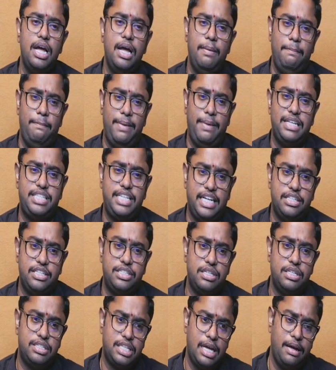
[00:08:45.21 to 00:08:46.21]
message,
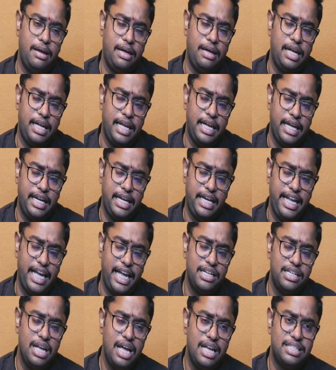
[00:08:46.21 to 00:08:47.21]

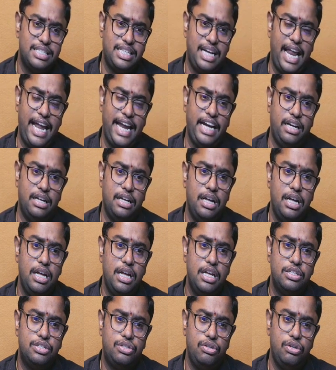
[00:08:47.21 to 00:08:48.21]
earlier slide.
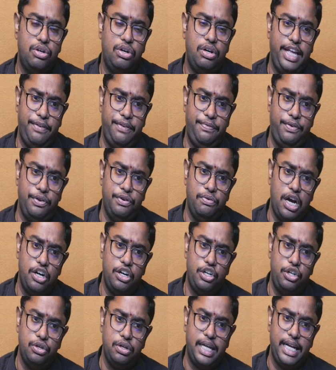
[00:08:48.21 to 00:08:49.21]
So if you
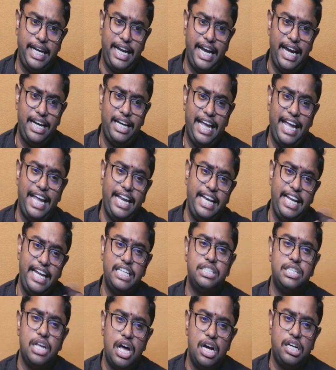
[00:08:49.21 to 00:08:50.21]
want to create any
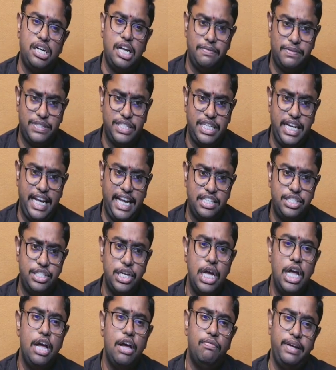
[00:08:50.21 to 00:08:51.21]
sort of stage,
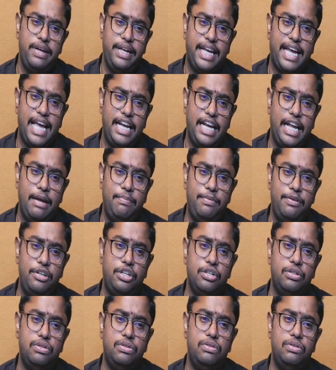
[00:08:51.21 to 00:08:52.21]
we can able
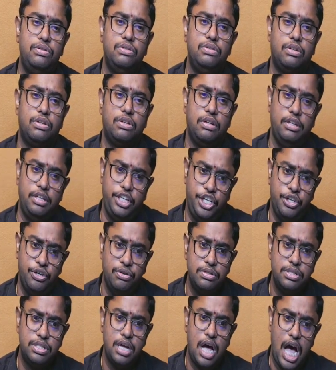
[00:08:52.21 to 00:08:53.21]
to
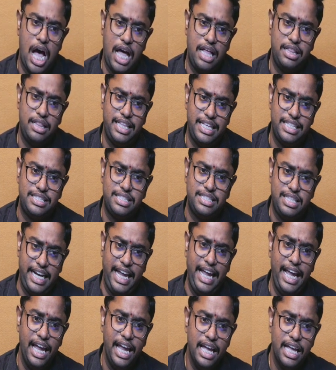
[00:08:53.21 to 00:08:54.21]
use all these
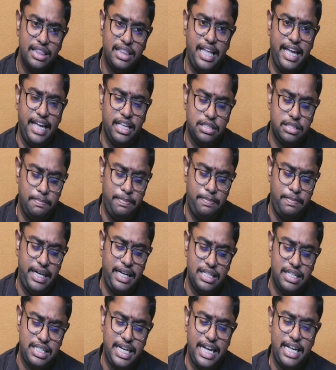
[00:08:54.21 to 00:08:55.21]
three things.
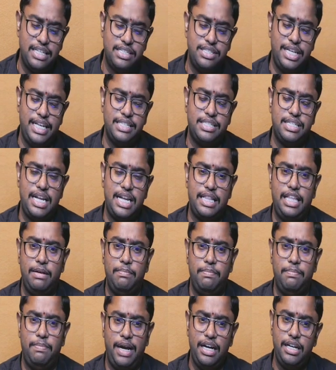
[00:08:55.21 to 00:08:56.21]
Build stage is
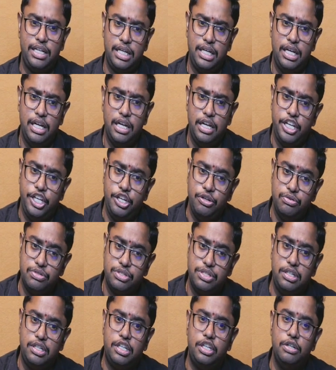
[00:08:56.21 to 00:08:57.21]
nothing but
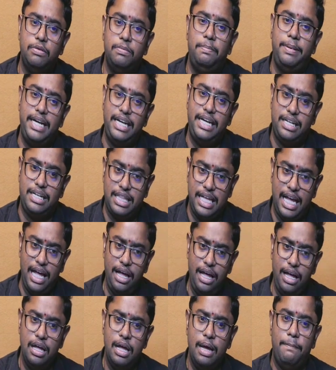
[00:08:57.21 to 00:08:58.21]
use it to build
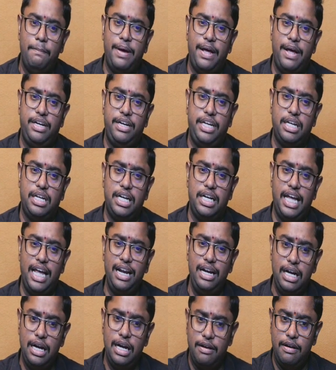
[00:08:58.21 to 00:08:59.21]
the particular
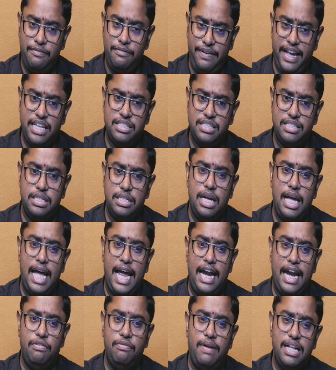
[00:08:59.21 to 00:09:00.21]
phase,
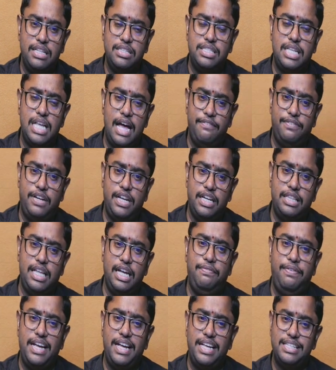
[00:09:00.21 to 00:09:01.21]
and once after
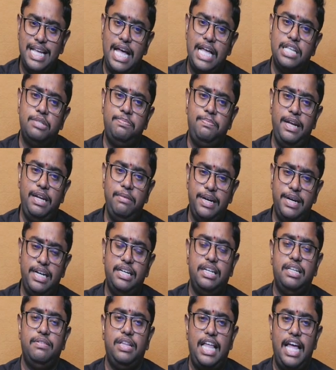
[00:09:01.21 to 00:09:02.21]
that phase has been built,
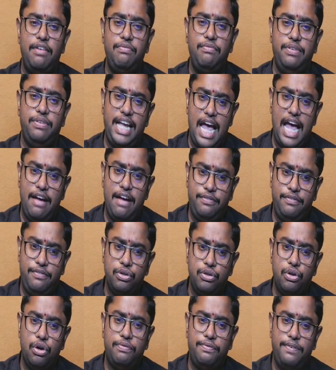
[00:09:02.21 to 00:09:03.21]
then we have to
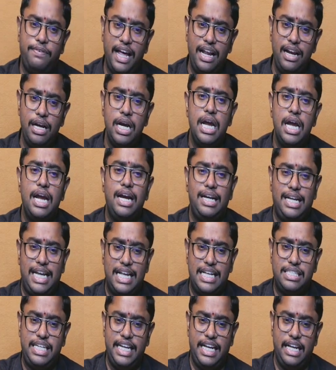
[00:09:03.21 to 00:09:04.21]
go for
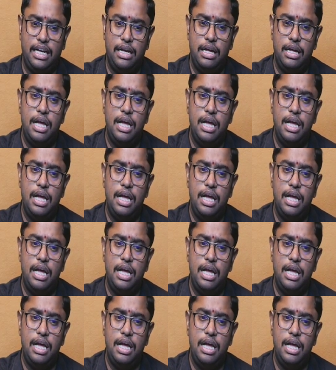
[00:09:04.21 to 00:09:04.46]
testing,